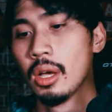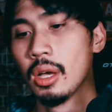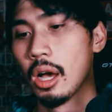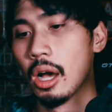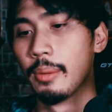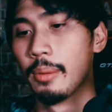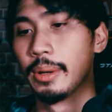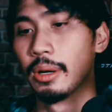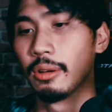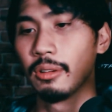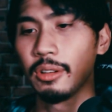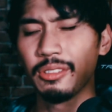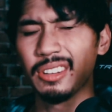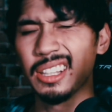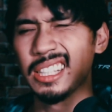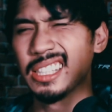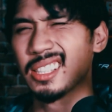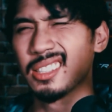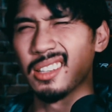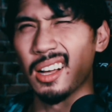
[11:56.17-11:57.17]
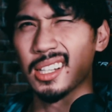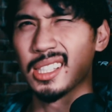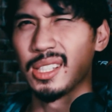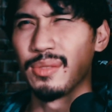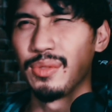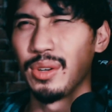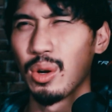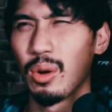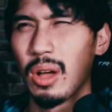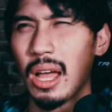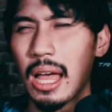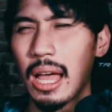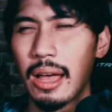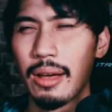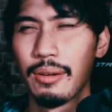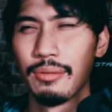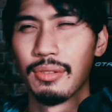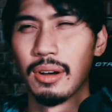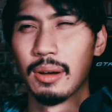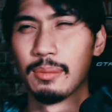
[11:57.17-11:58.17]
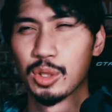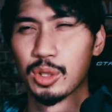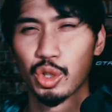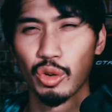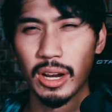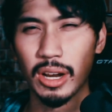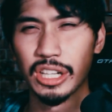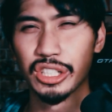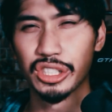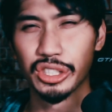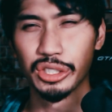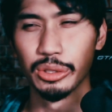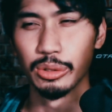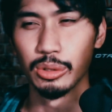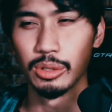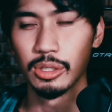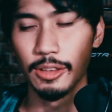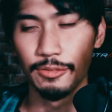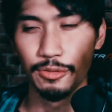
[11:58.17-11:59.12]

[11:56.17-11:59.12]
It only really sucks if you don't have treaded shoes.